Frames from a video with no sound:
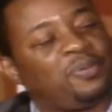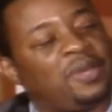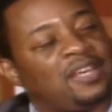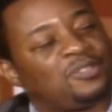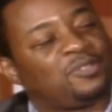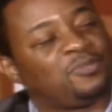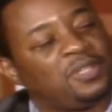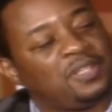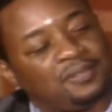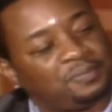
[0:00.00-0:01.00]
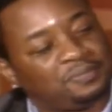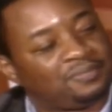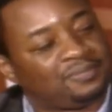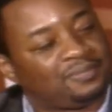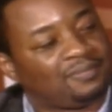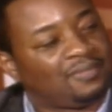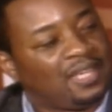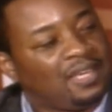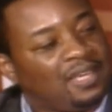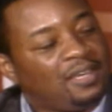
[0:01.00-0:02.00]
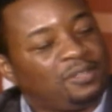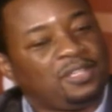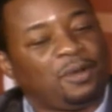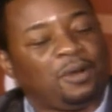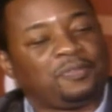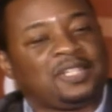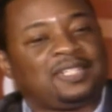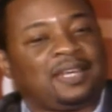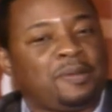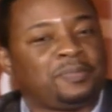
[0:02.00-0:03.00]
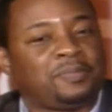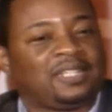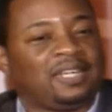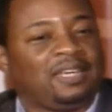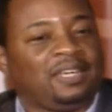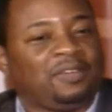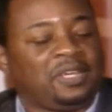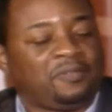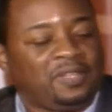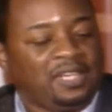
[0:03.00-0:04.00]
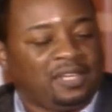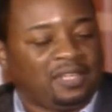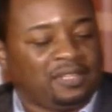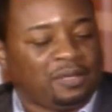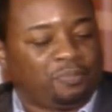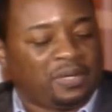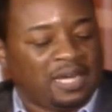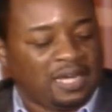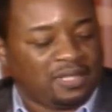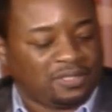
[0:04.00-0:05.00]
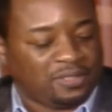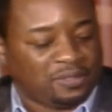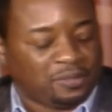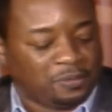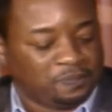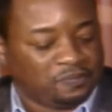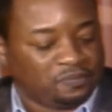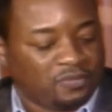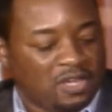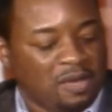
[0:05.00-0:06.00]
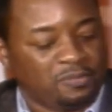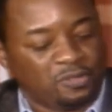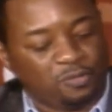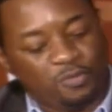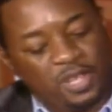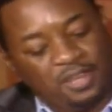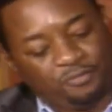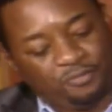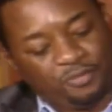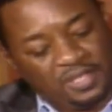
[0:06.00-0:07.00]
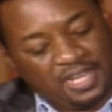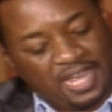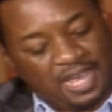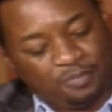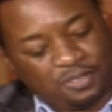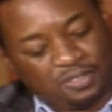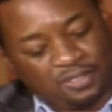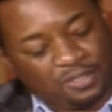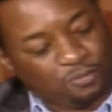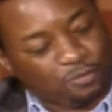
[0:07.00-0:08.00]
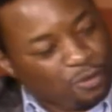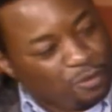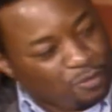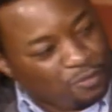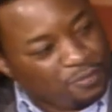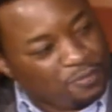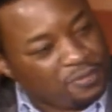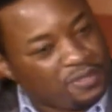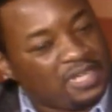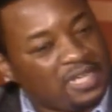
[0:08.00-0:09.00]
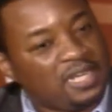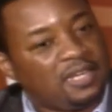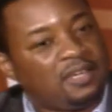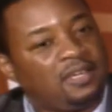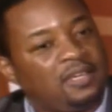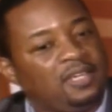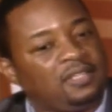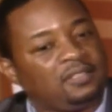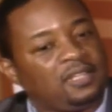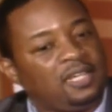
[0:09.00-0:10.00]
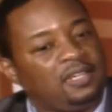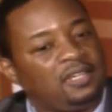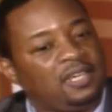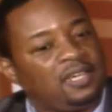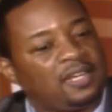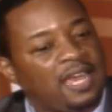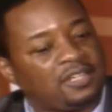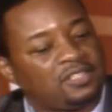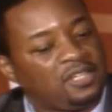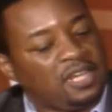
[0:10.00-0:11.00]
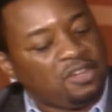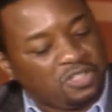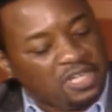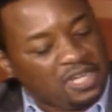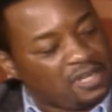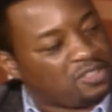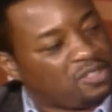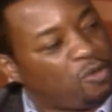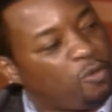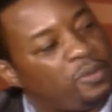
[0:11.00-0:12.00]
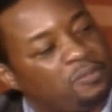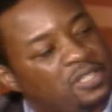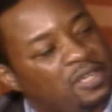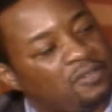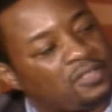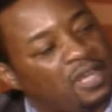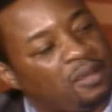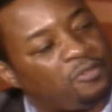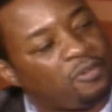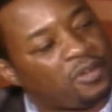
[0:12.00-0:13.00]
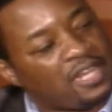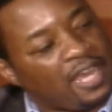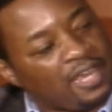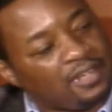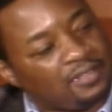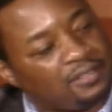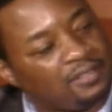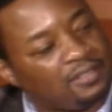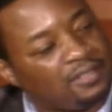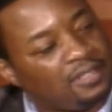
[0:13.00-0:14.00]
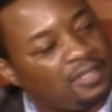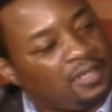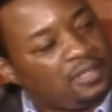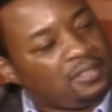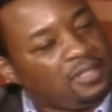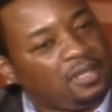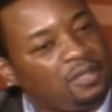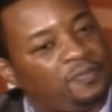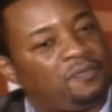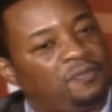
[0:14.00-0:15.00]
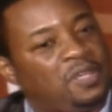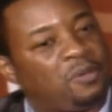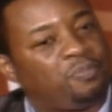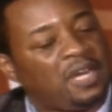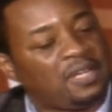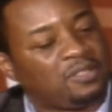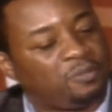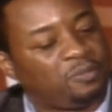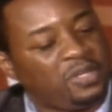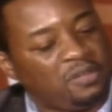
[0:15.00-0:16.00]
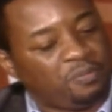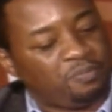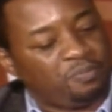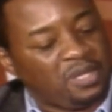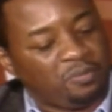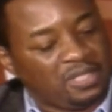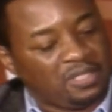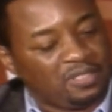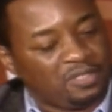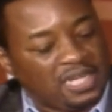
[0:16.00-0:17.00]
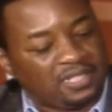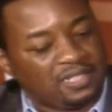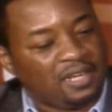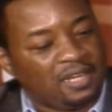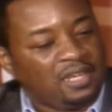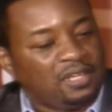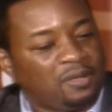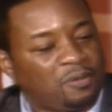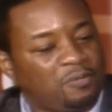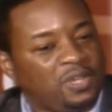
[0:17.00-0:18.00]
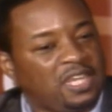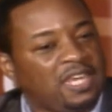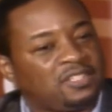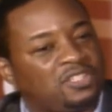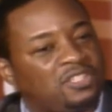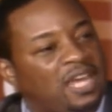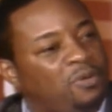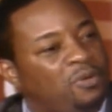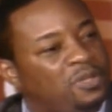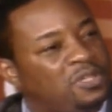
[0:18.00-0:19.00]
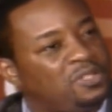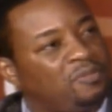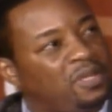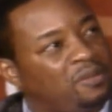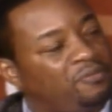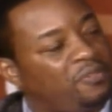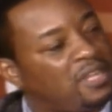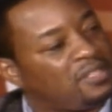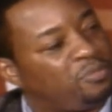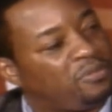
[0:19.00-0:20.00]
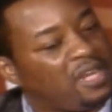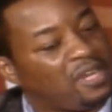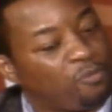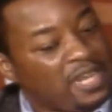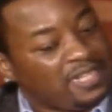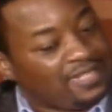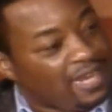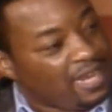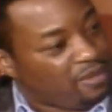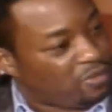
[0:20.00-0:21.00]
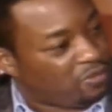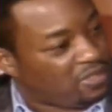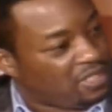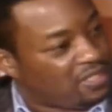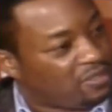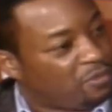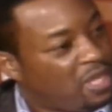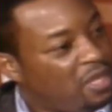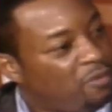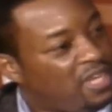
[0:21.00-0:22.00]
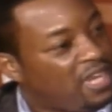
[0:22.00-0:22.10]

have pastors with him. Uh, see, oftentimes, if, if the, the apostle comes away from the apostolic role, okay. he, he can actually, he or she can actually open themselves up for attack. Okay. See, if, if the apostle, Peter, Peter put it this way, he says, you know, we can't stop what we're doing and fasting and praying and wait tables. He says, we